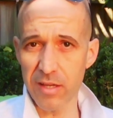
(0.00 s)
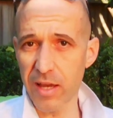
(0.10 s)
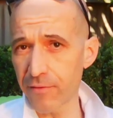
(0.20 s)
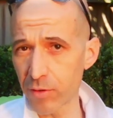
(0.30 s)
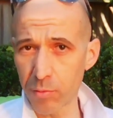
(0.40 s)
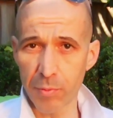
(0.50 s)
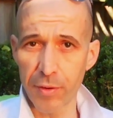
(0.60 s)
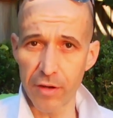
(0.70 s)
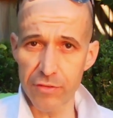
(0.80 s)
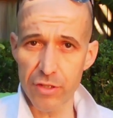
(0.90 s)
comfortable
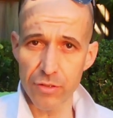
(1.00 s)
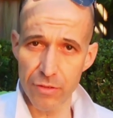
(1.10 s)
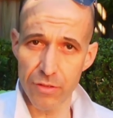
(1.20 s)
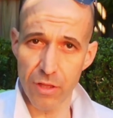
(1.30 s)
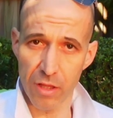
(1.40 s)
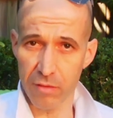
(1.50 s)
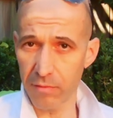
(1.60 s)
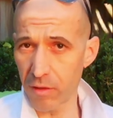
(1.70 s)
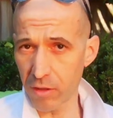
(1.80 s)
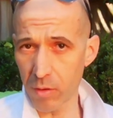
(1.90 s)
pair of shoes like
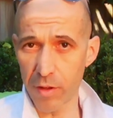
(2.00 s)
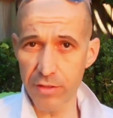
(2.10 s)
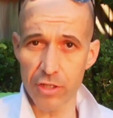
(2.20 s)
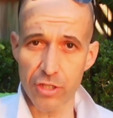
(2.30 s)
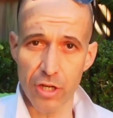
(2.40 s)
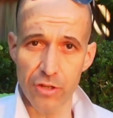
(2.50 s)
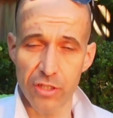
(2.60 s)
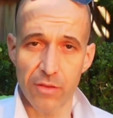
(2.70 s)
the ones I showed you.